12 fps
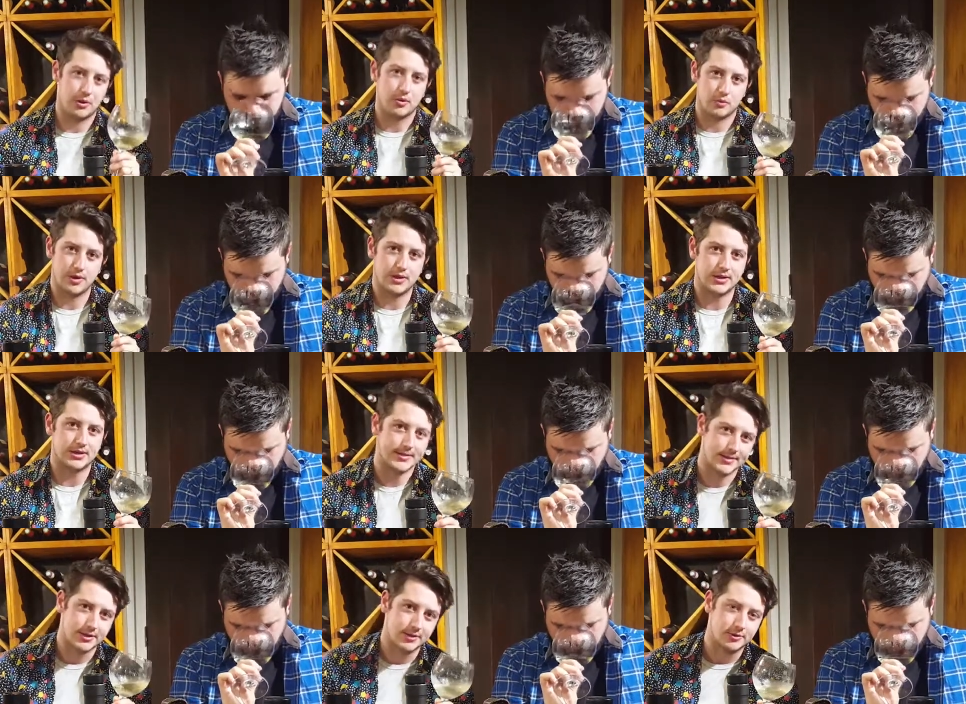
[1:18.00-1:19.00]
Speaker 1: been
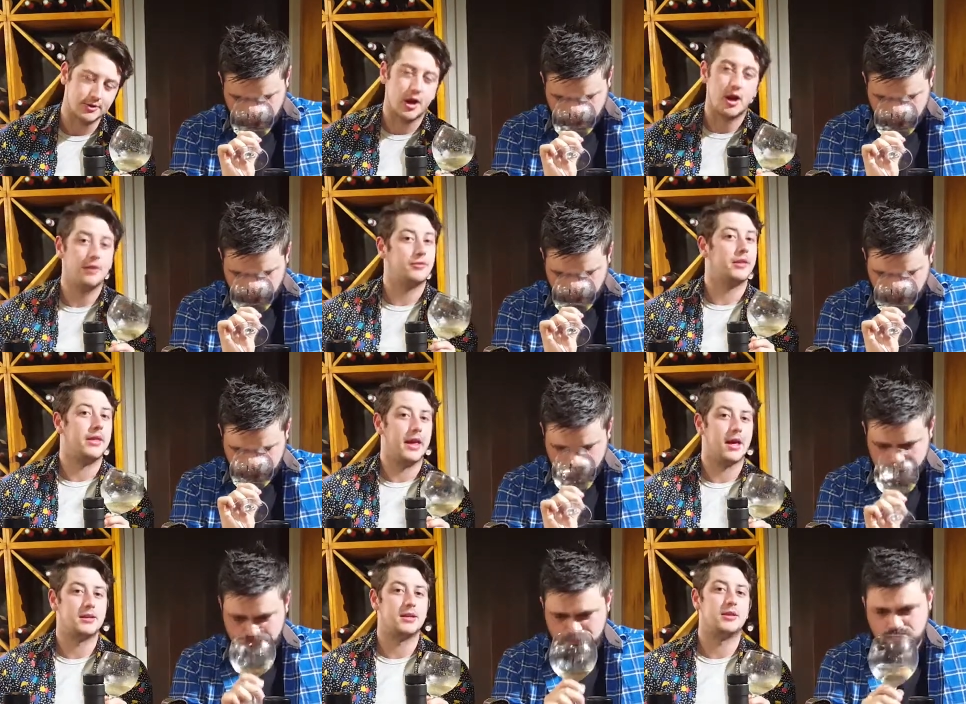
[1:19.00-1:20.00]
redistilled after they
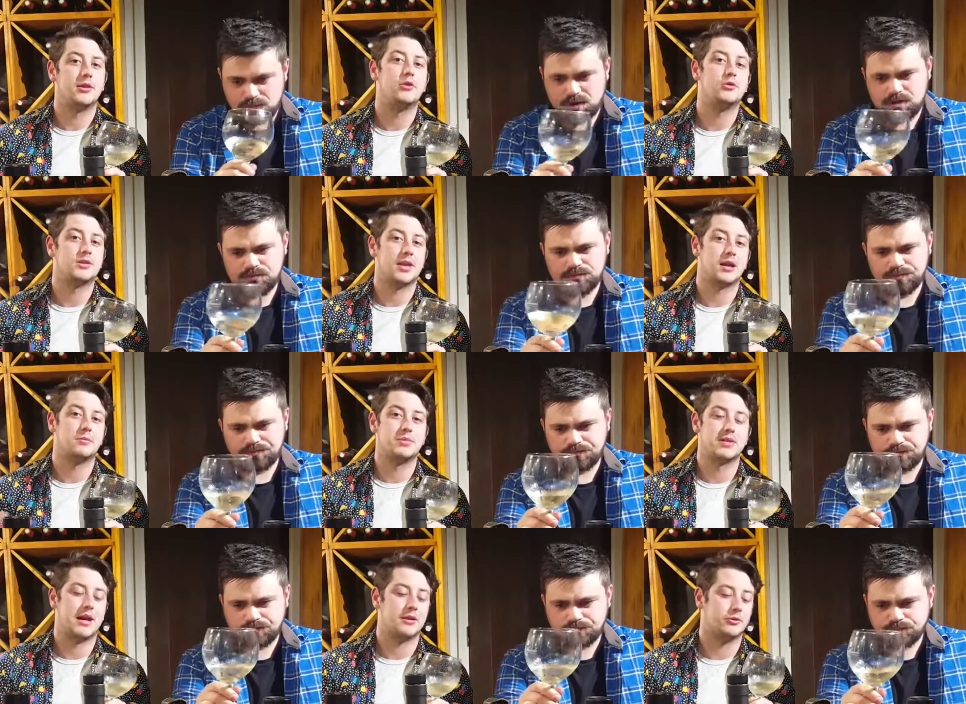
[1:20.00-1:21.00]
add in those second
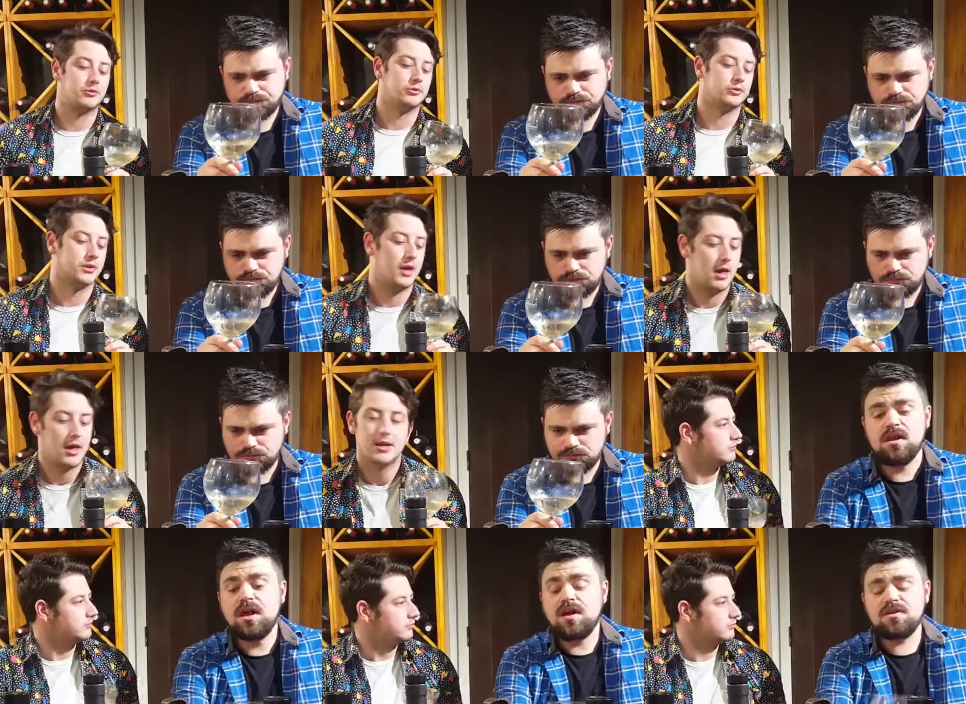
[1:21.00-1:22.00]
botanicals.
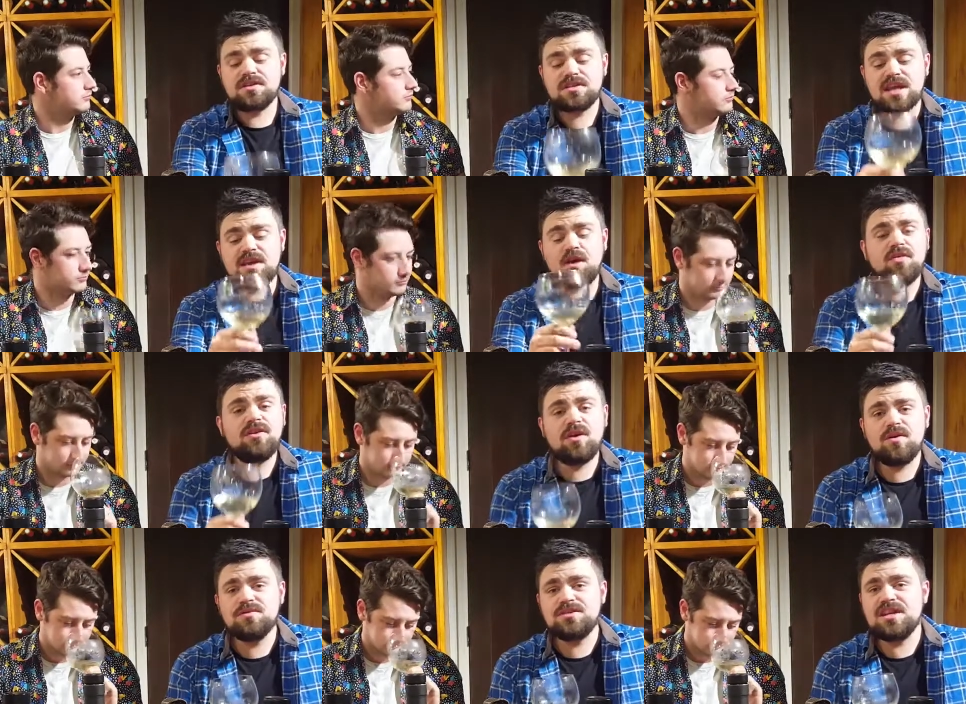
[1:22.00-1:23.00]
Speaker 2: I've got to say, on the
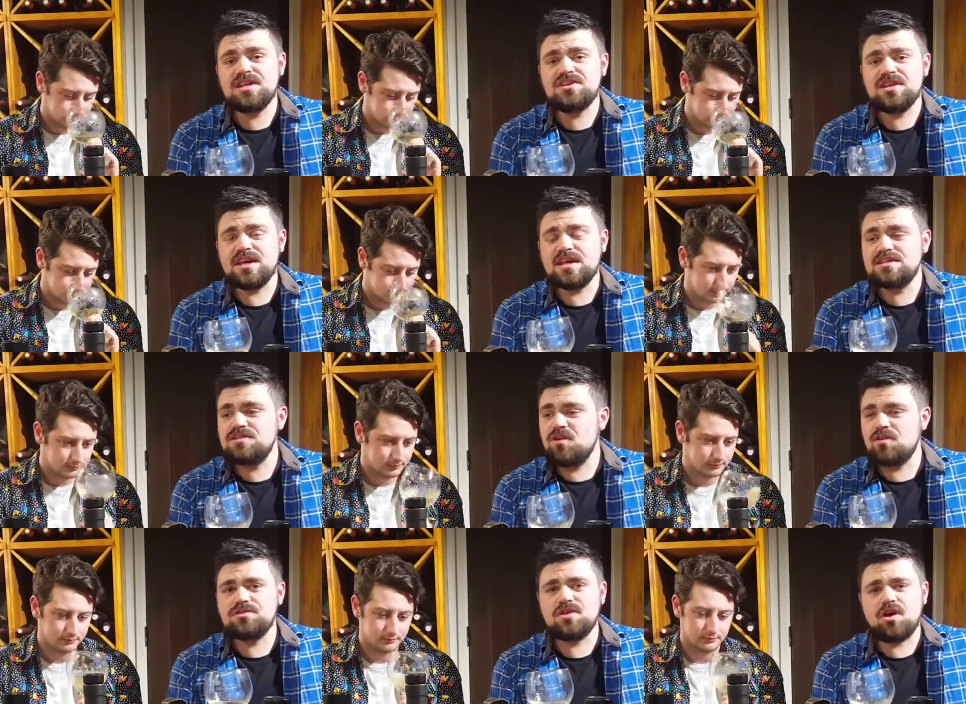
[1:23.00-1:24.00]
nose initially, it's
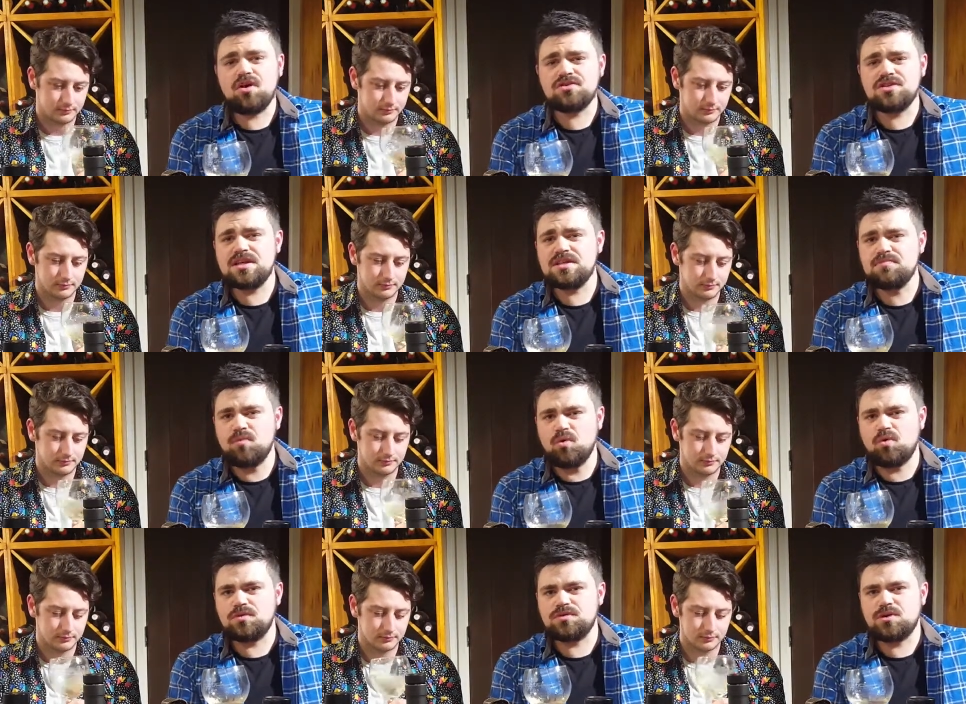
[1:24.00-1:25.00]
not as harsh. It is
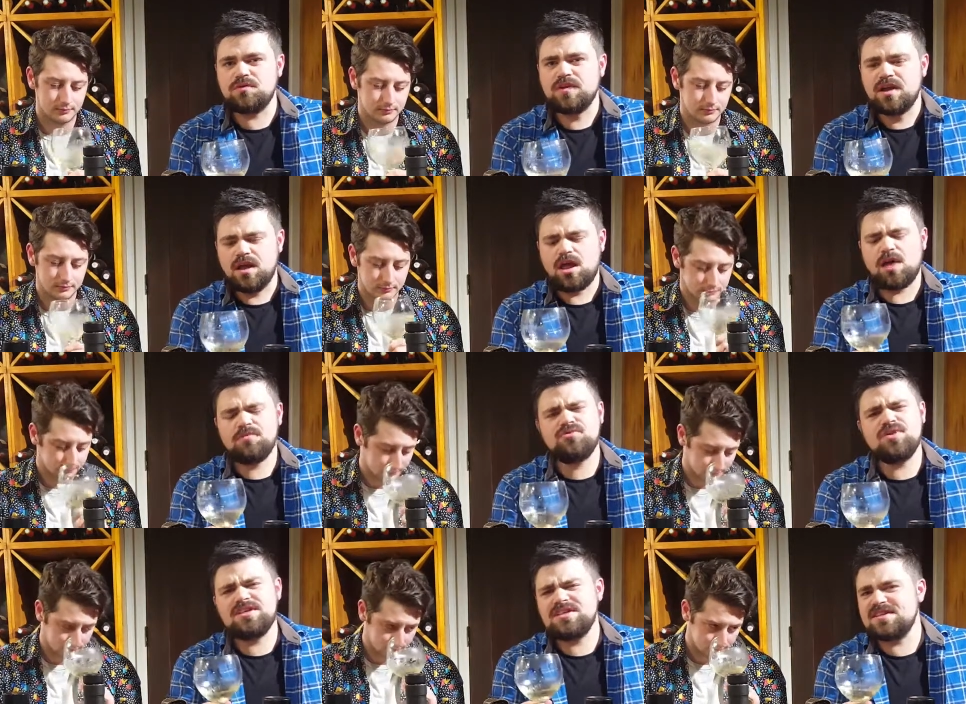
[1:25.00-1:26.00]
more sort of, I'm
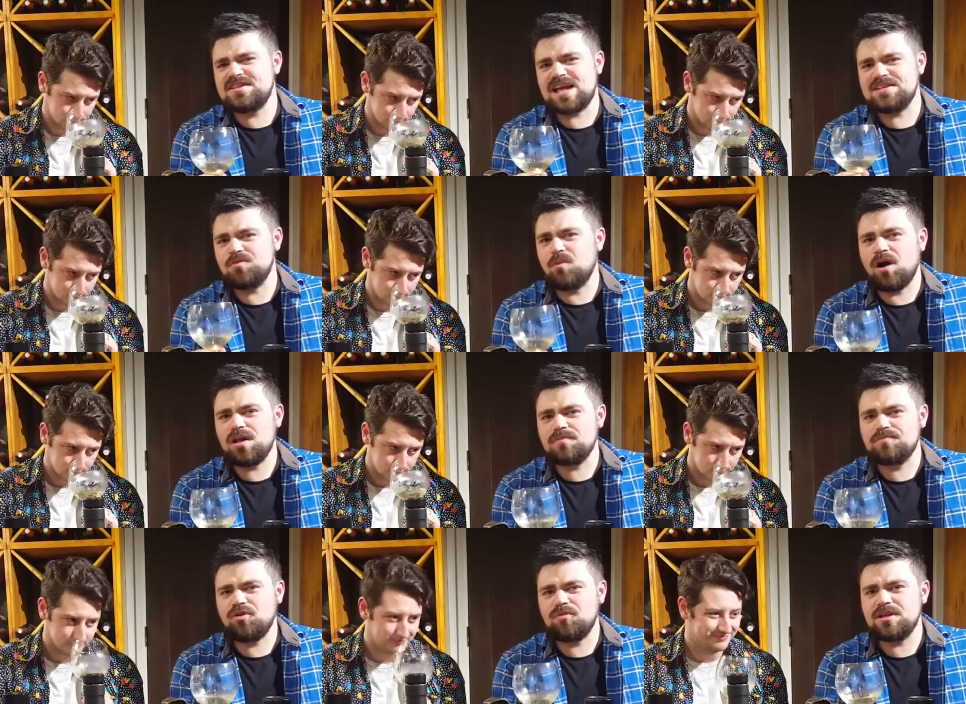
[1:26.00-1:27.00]
treating this as a wine,
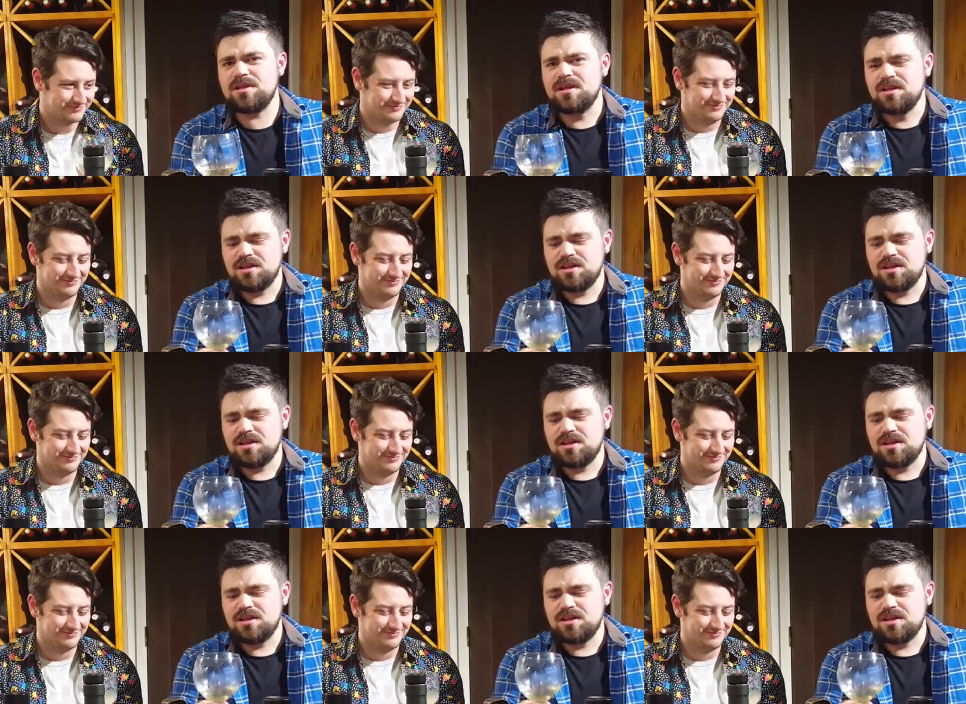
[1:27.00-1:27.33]
probably